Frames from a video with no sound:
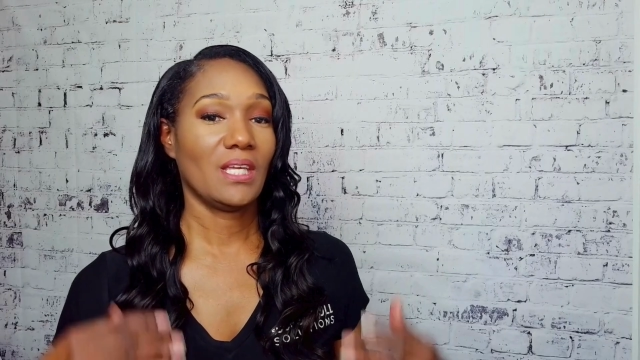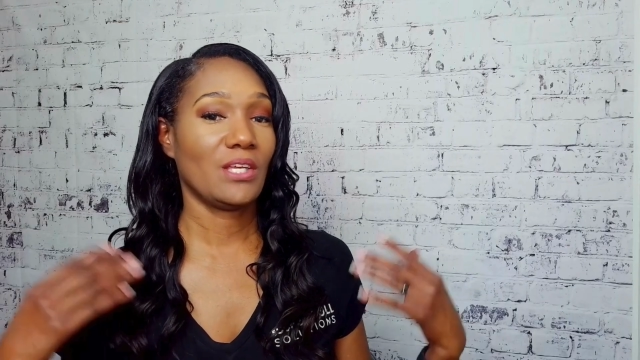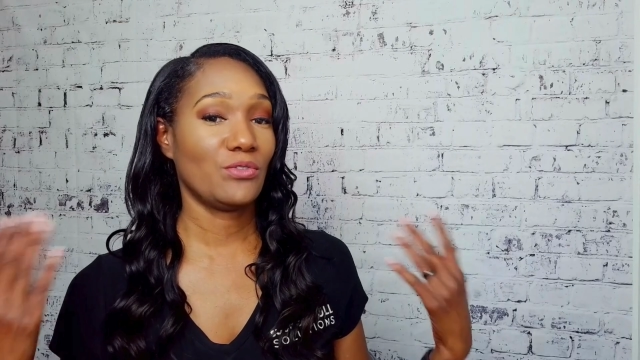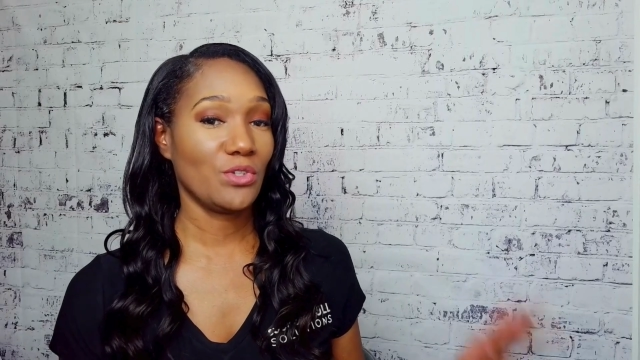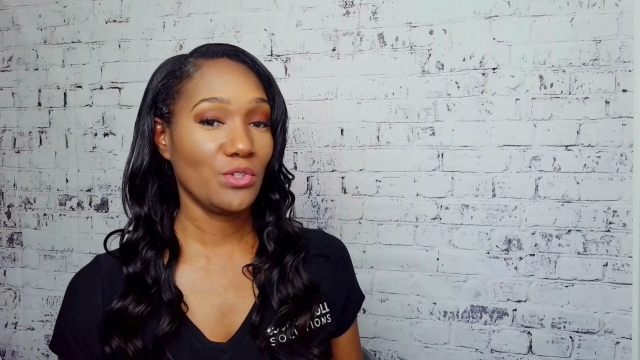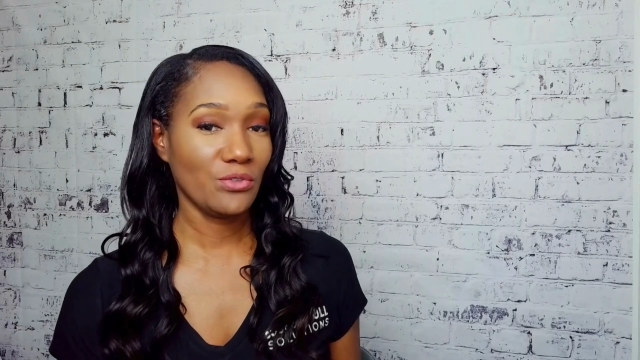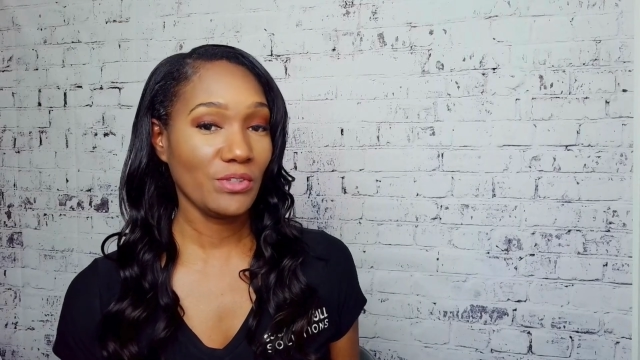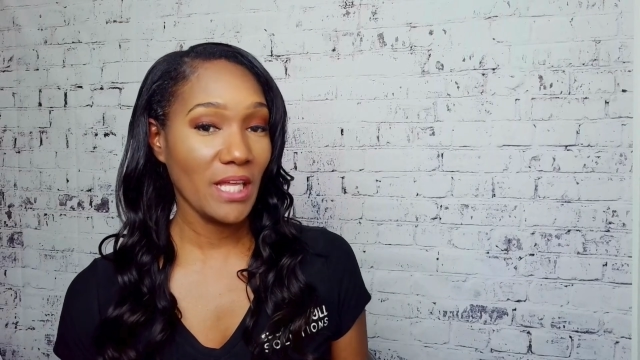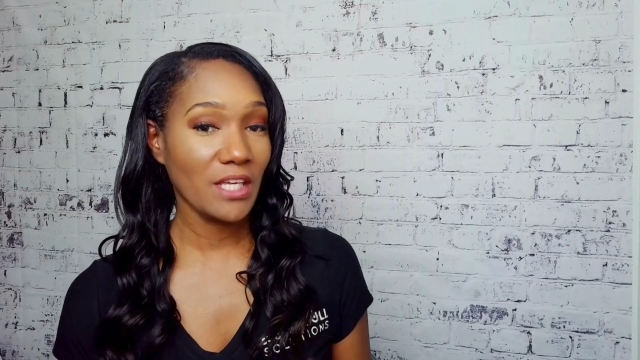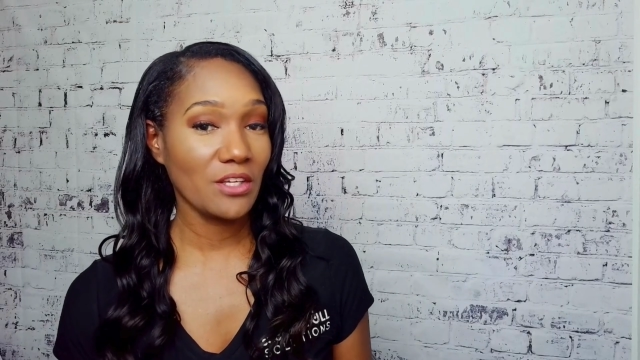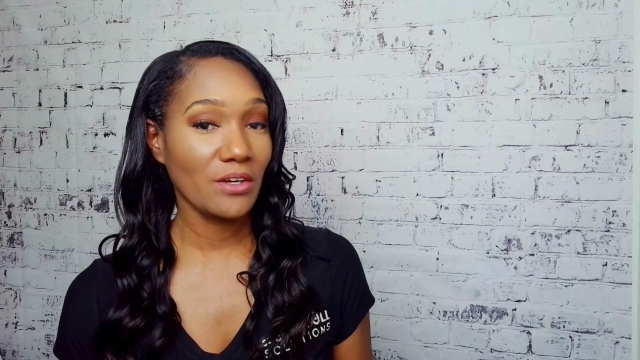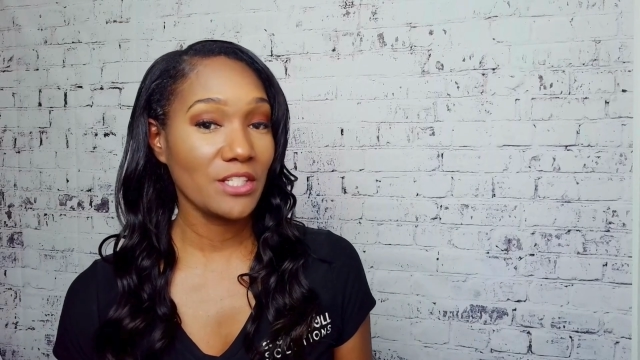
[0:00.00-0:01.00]
you feel
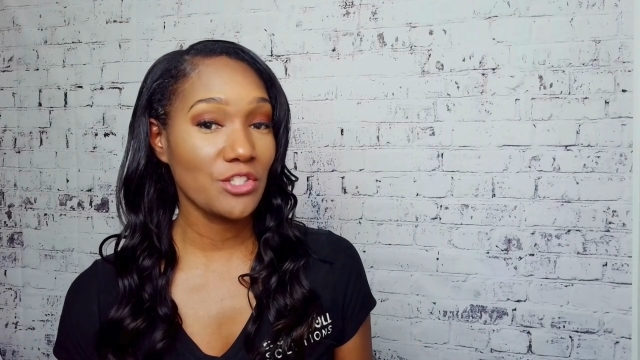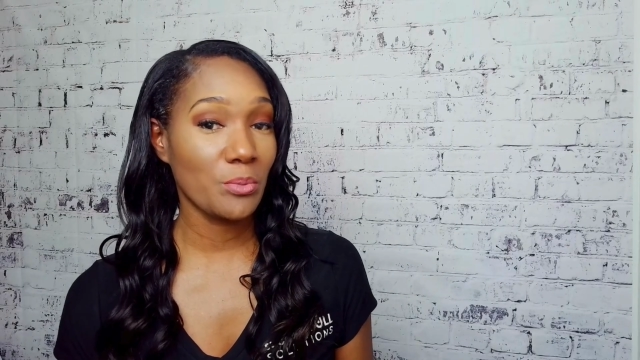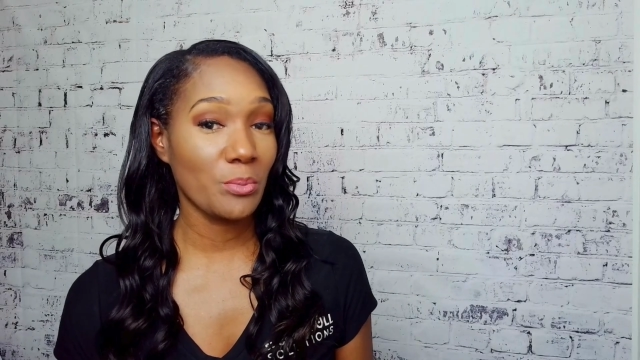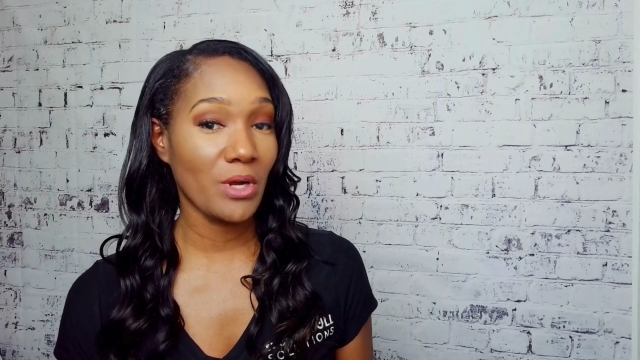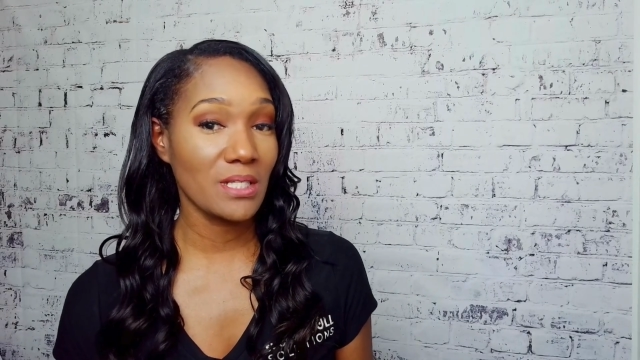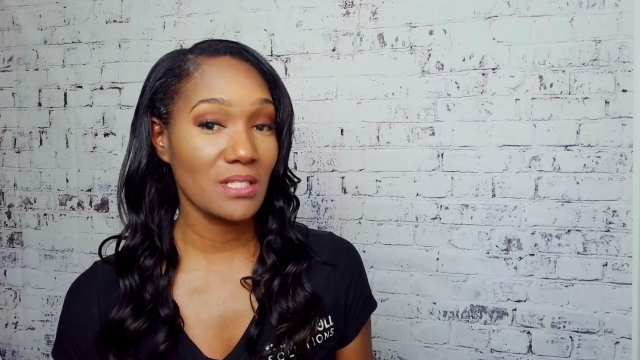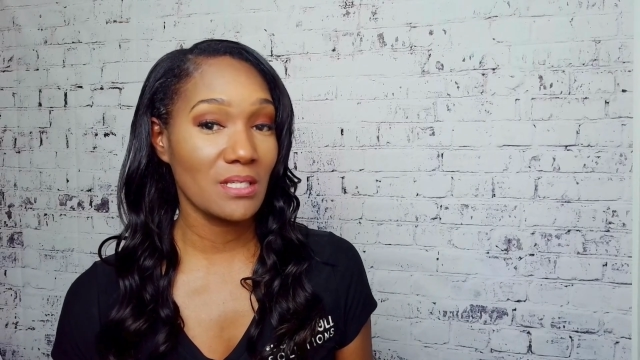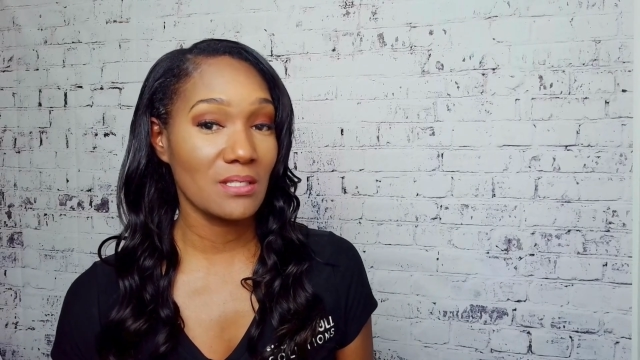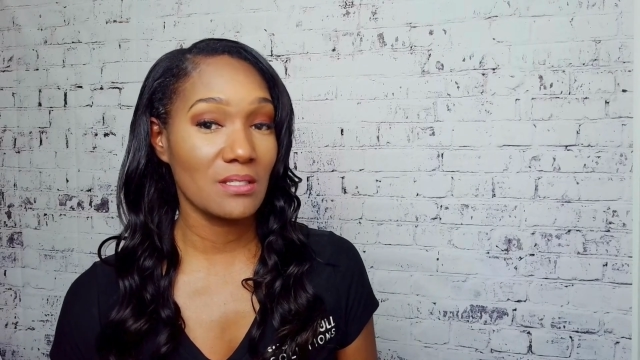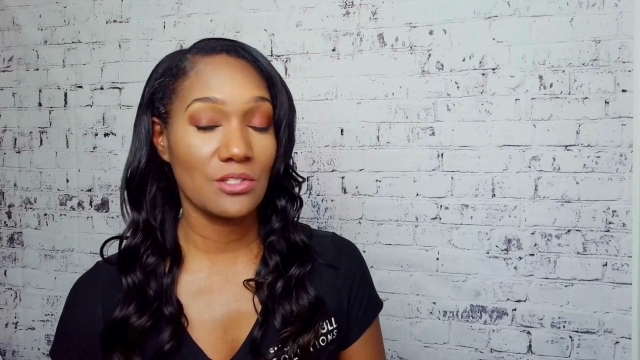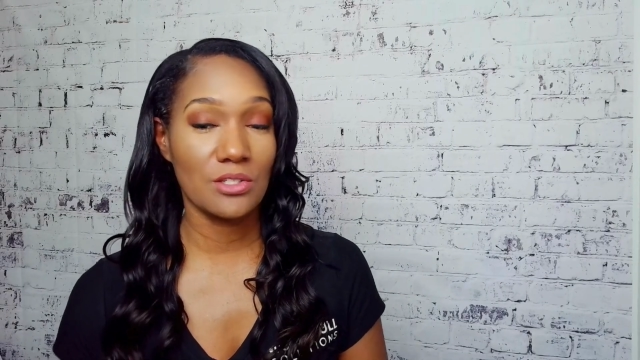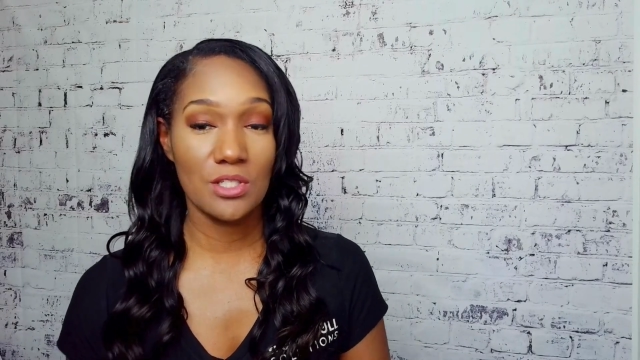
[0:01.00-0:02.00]
like your HR
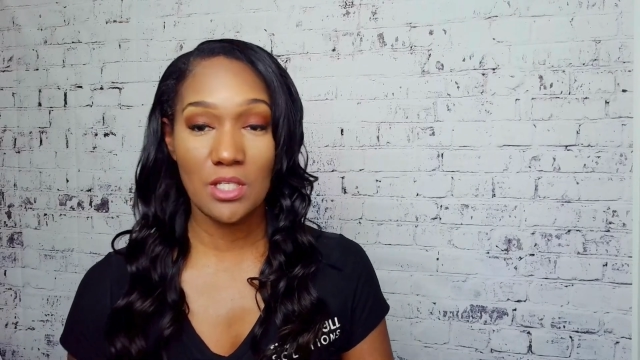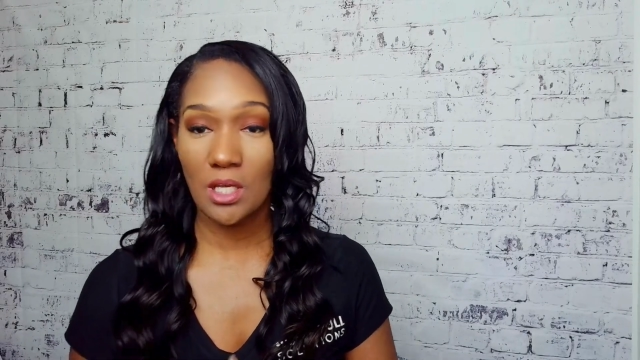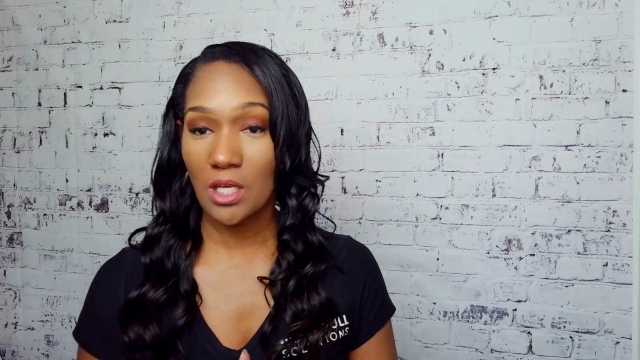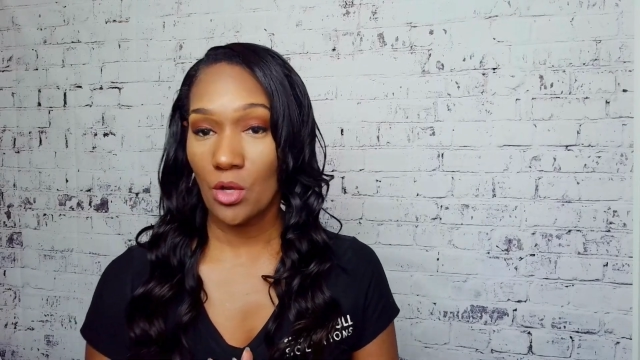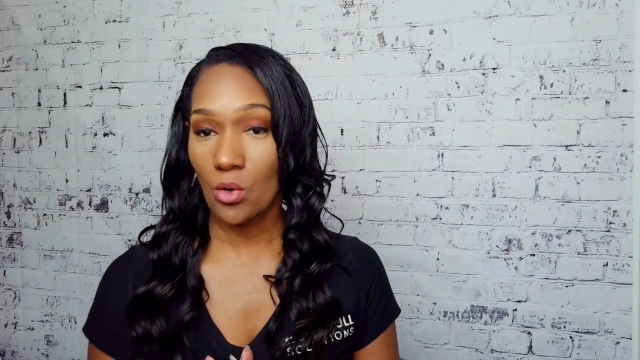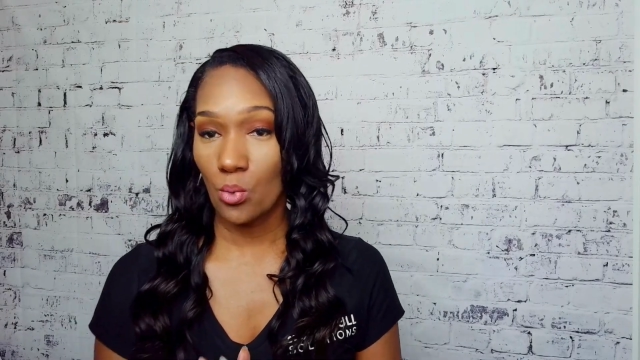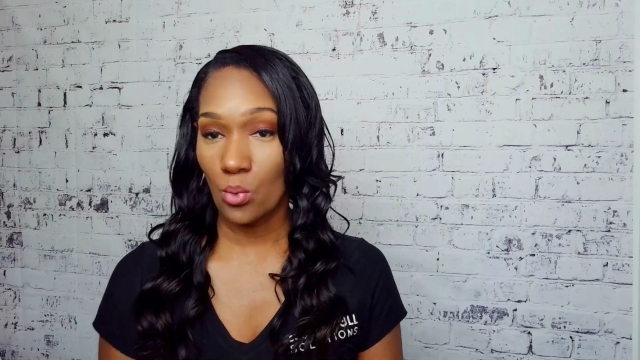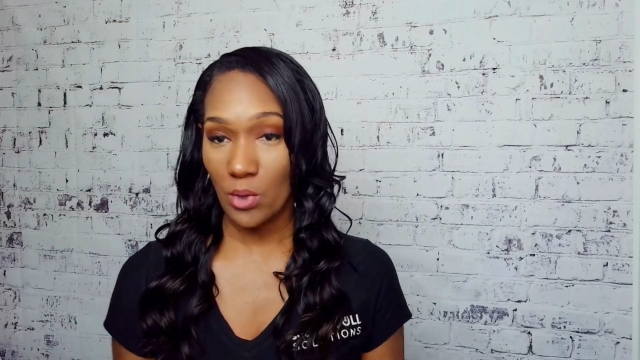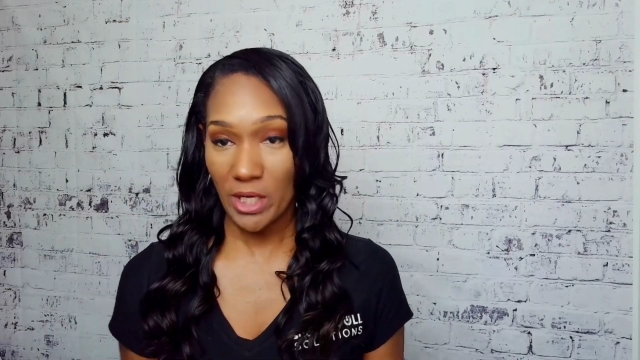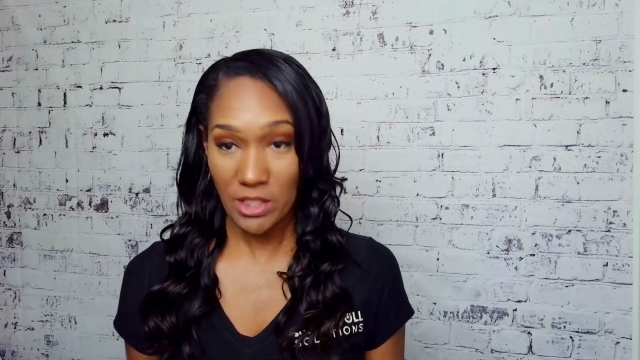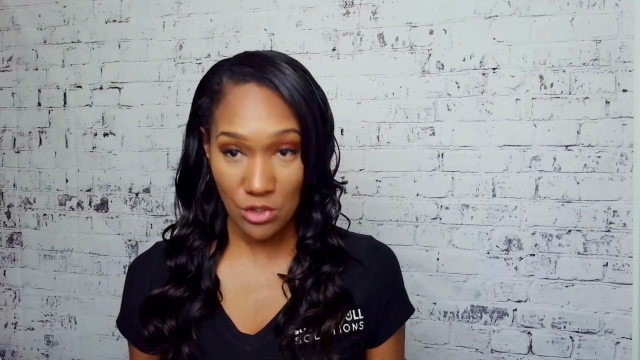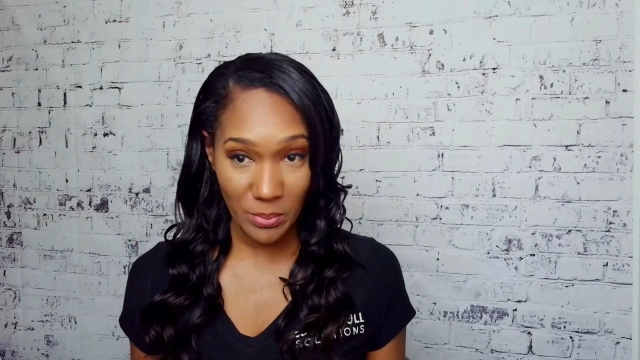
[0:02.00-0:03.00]
processes are taking
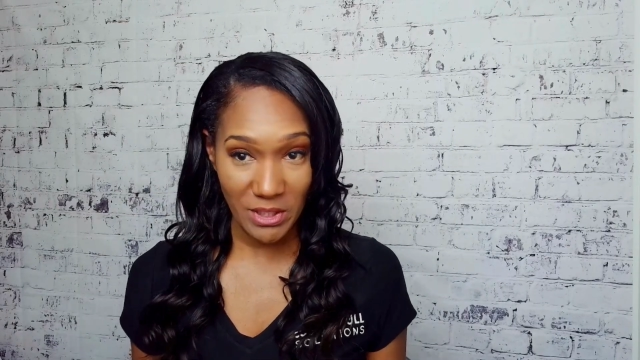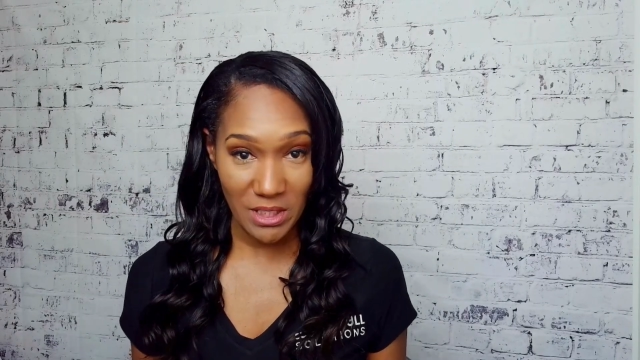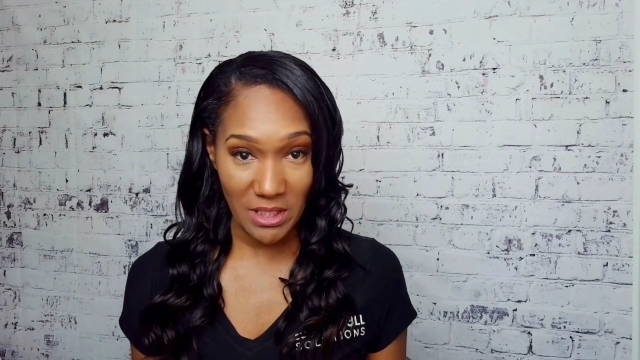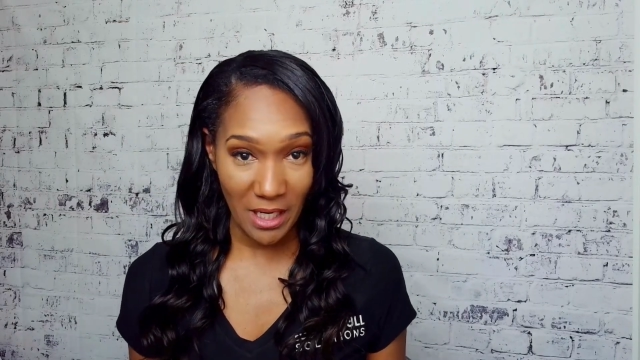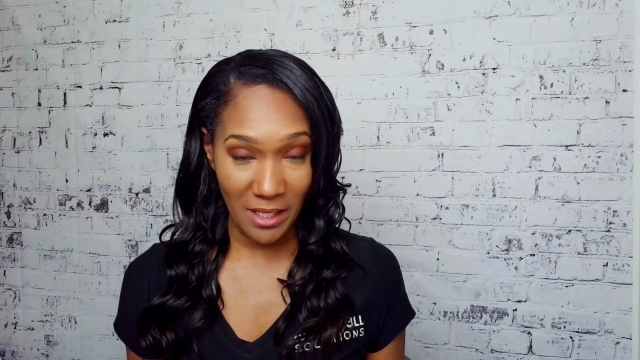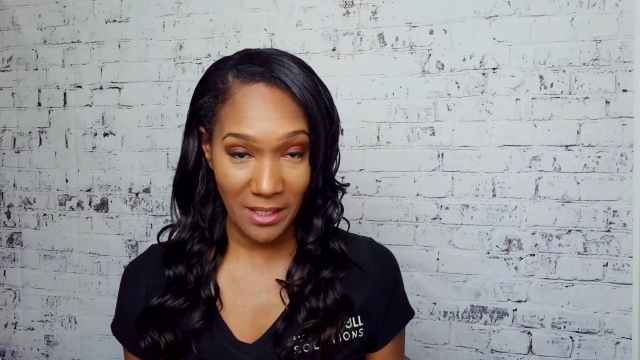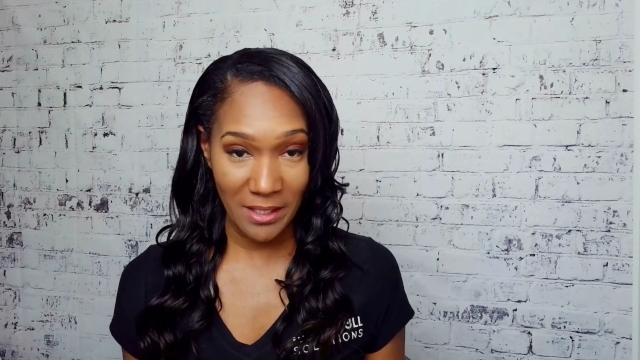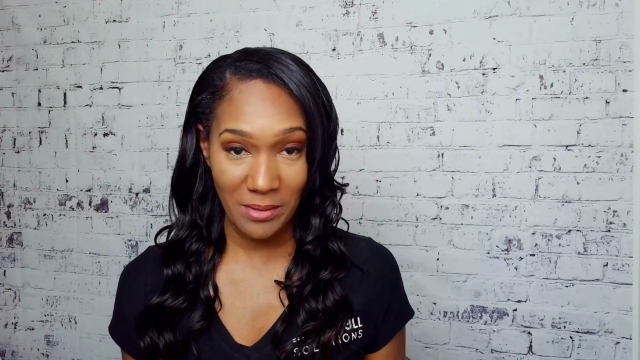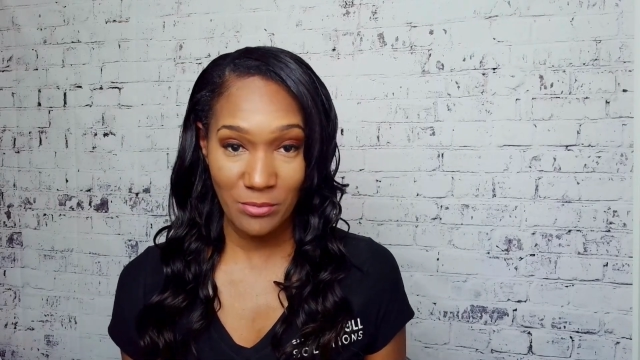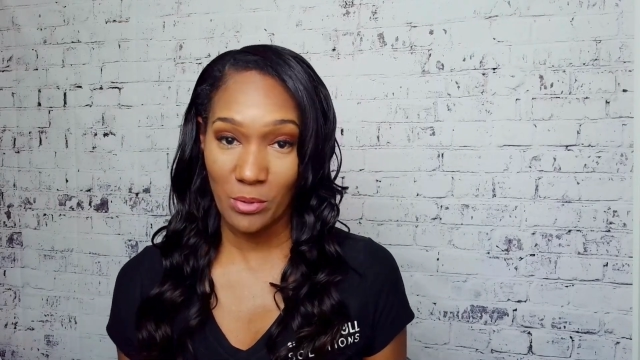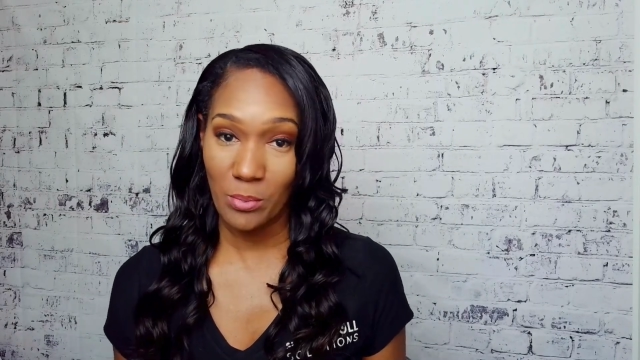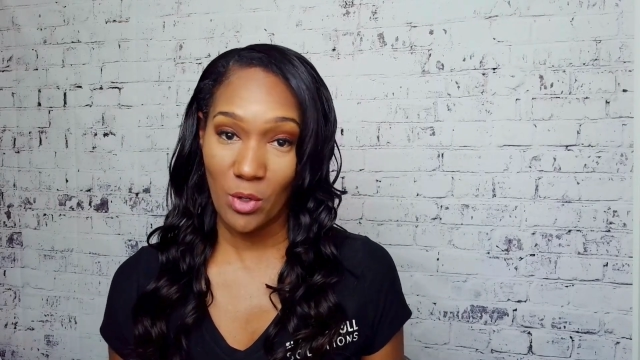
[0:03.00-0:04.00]
way too much time from